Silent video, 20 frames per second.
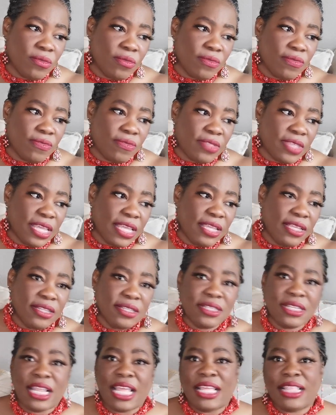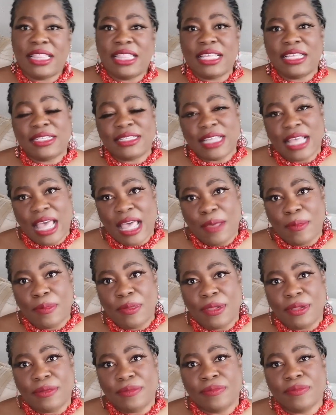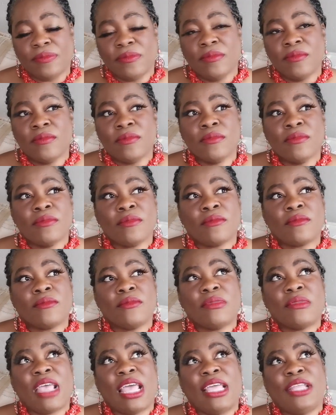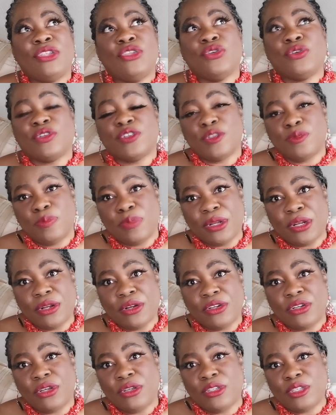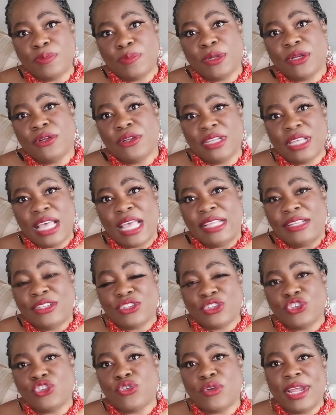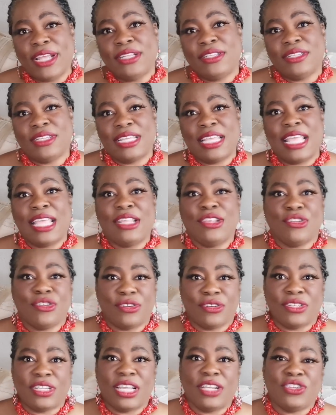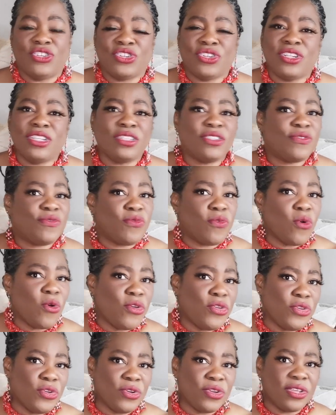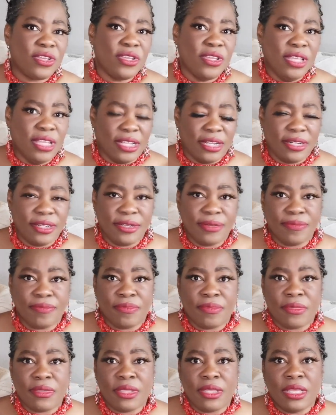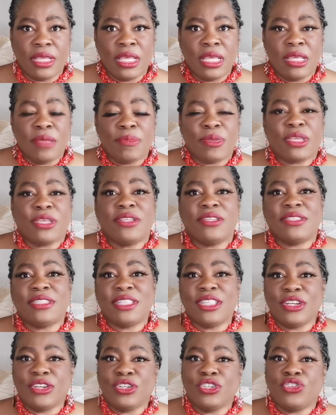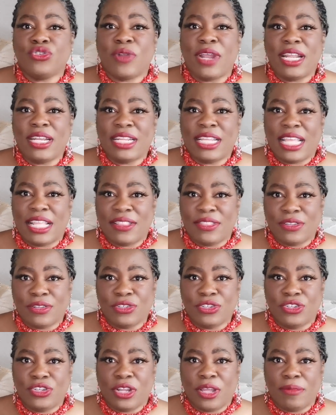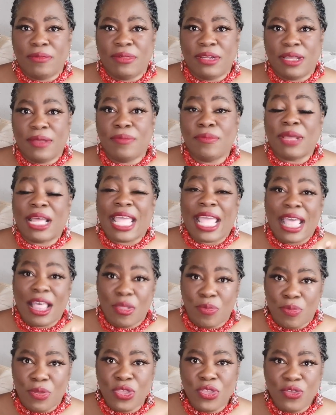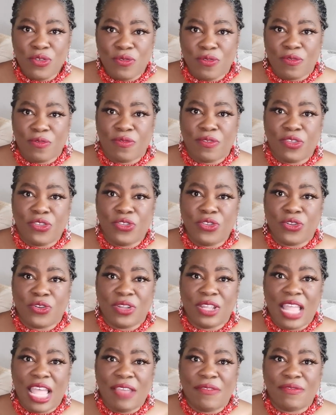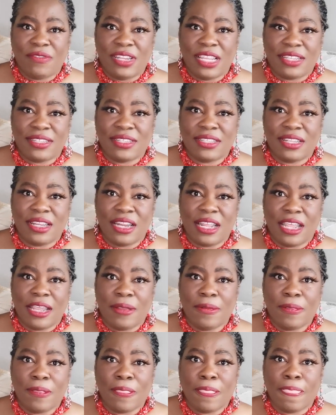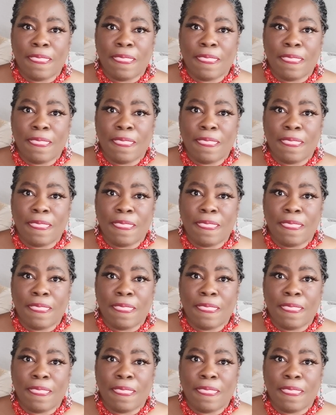things like this happen and your spirit guides are trying to gain your attention, it's for your good. Because they're trying to get their job done by helping you fulfill your life destiny.